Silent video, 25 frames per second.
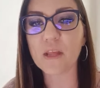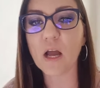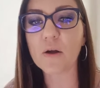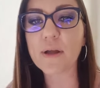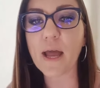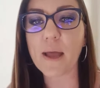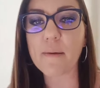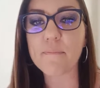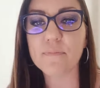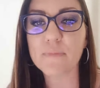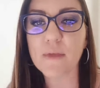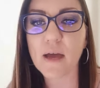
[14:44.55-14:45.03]

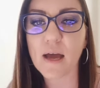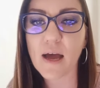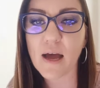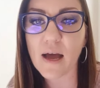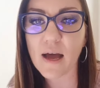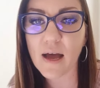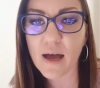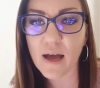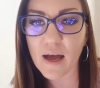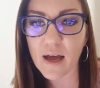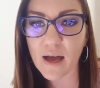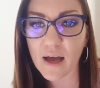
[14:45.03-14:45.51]
Okay.
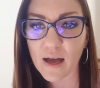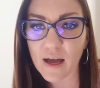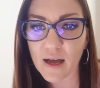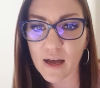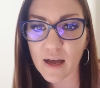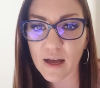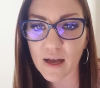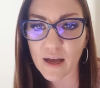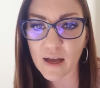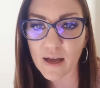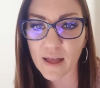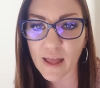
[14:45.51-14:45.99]

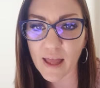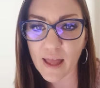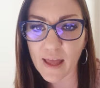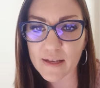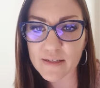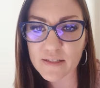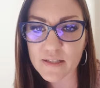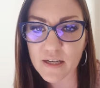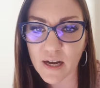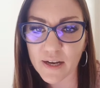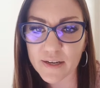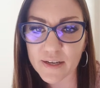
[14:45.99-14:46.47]

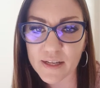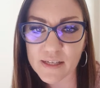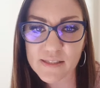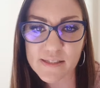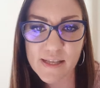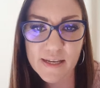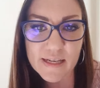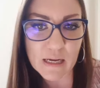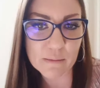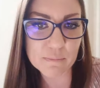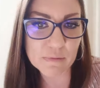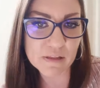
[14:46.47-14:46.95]
And Tanya's
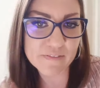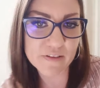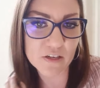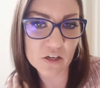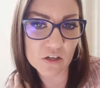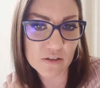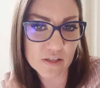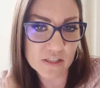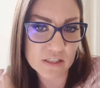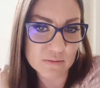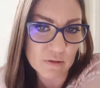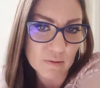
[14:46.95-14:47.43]
saying I'm leaving
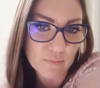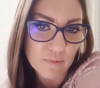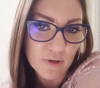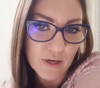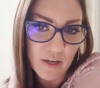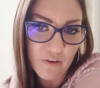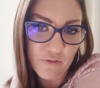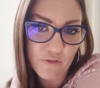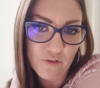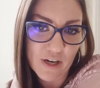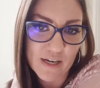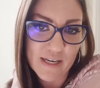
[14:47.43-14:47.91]
early tomorrow
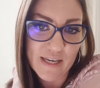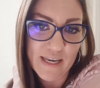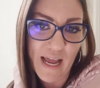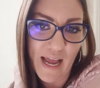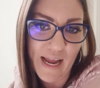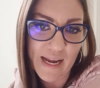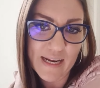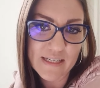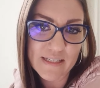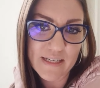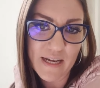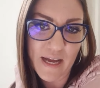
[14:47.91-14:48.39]
morning for a
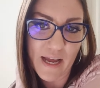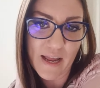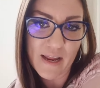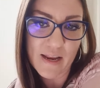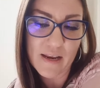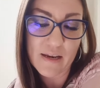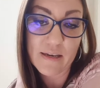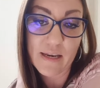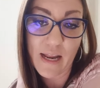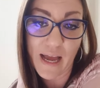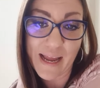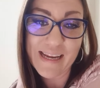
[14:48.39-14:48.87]

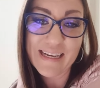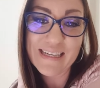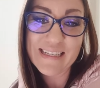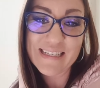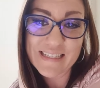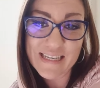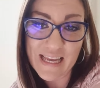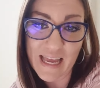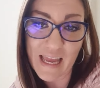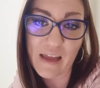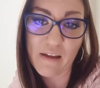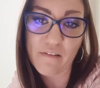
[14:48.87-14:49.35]

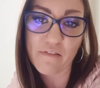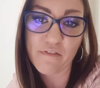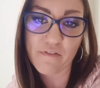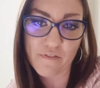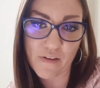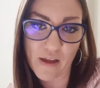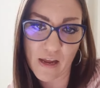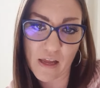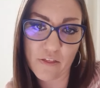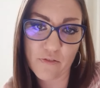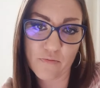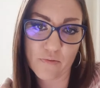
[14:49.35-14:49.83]
9-day
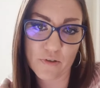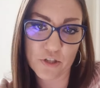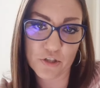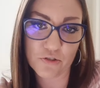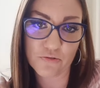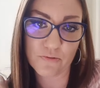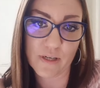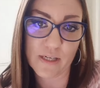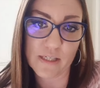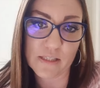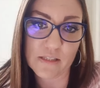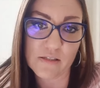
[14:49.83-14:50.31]
faith
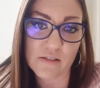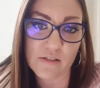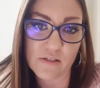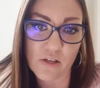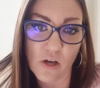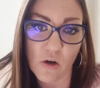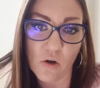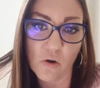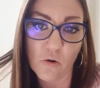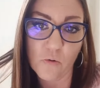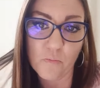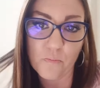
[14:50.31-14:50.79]
retreat.
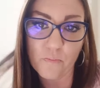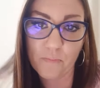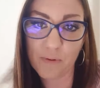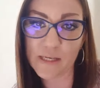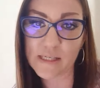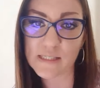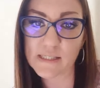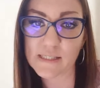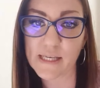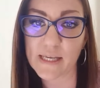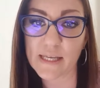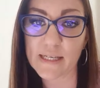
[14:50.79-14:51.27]
So
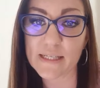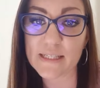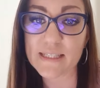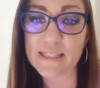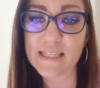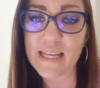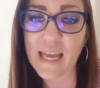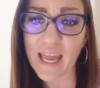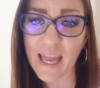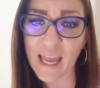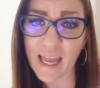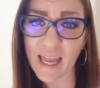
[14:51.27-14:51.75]
busy.
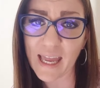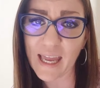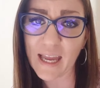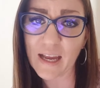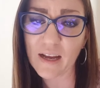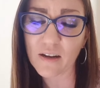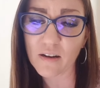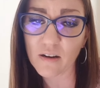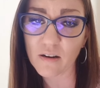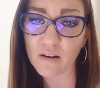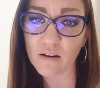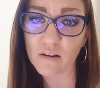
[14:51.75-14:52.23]

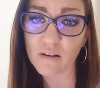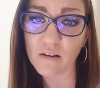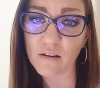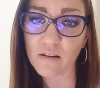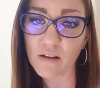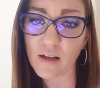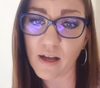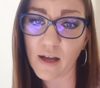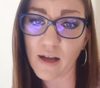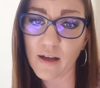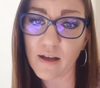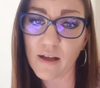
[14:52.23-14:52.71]
Dang,
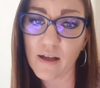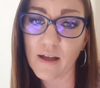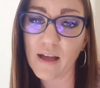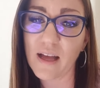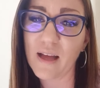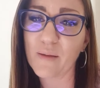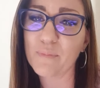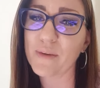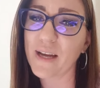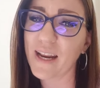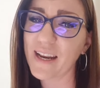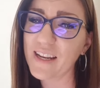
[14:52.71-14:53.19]
girl.
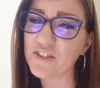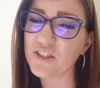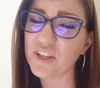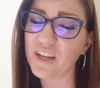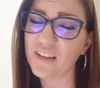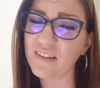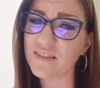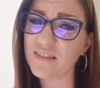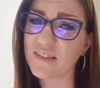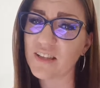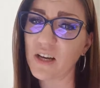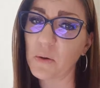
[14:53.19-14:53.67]
I'm kind of
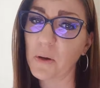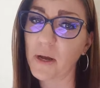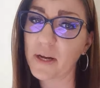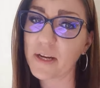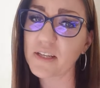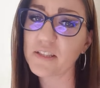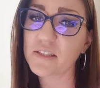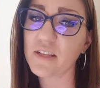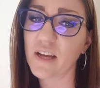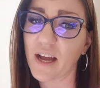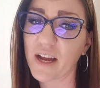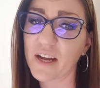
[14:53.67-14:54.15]
jealous though. I
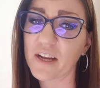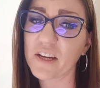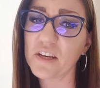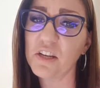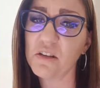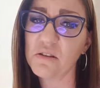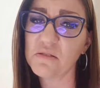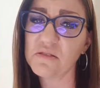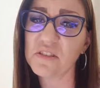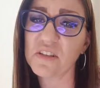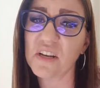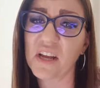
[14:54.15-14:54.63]

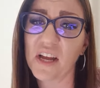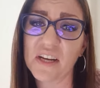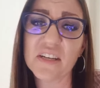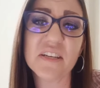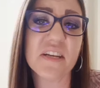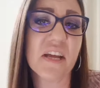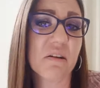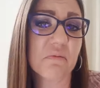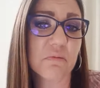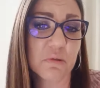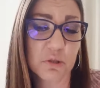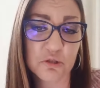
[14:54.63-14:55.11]
could use a
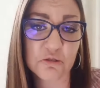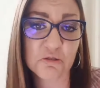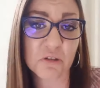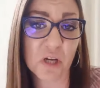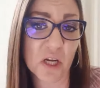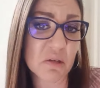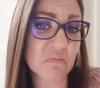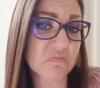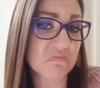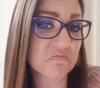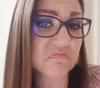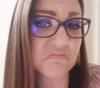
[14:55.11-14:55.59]
9-day
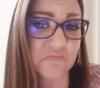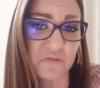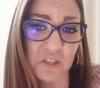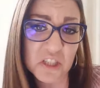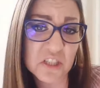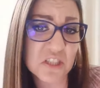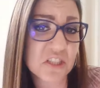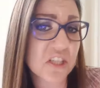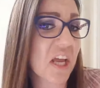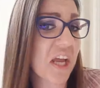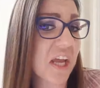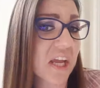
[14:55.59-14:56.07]
retreat. I'm
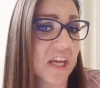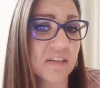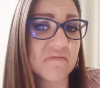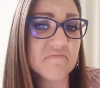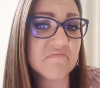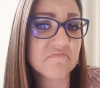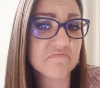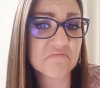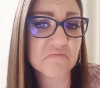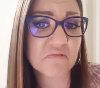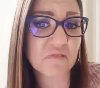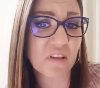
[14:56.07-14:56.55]
just saying.
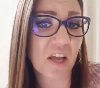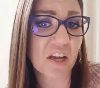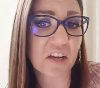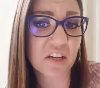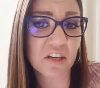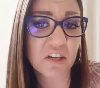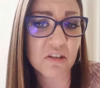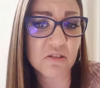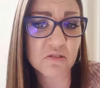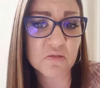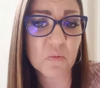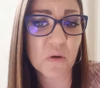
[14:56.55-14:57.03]
I
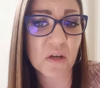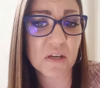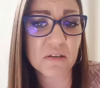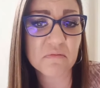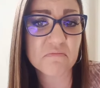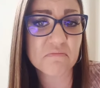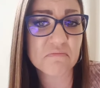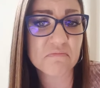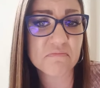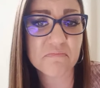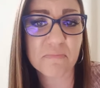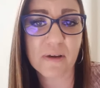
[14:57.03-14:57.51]
could use one.
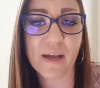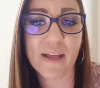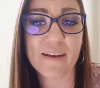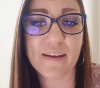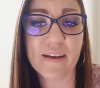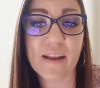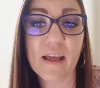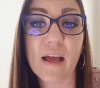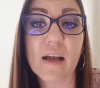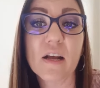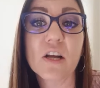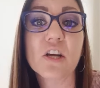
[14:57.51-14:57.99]
but
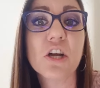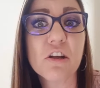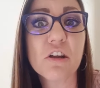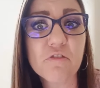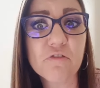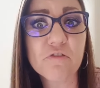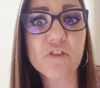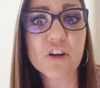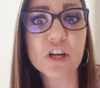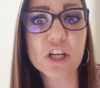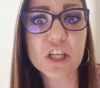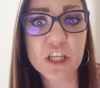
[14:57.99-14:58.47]

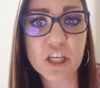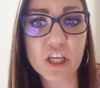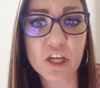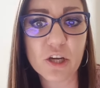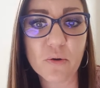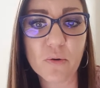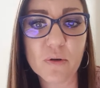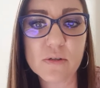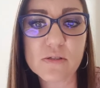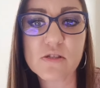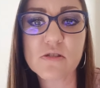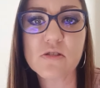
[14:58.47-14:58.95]
good for
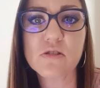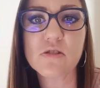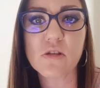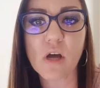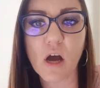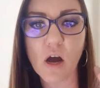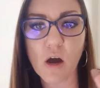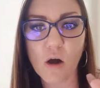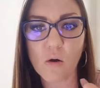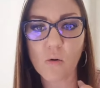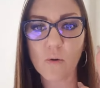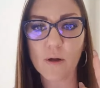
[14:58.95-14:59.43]
you.
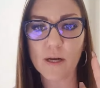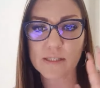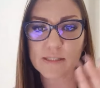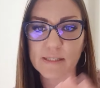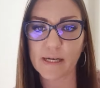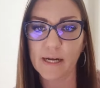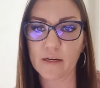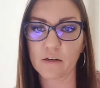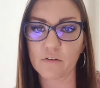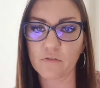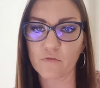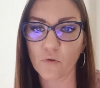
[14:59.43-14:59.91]
So
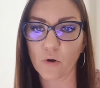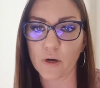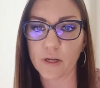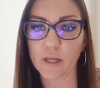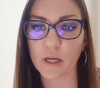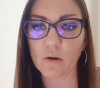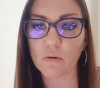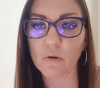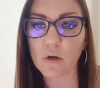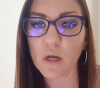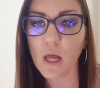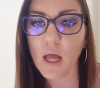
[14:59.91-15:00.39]
excited for
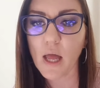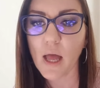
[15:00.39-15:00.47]
you.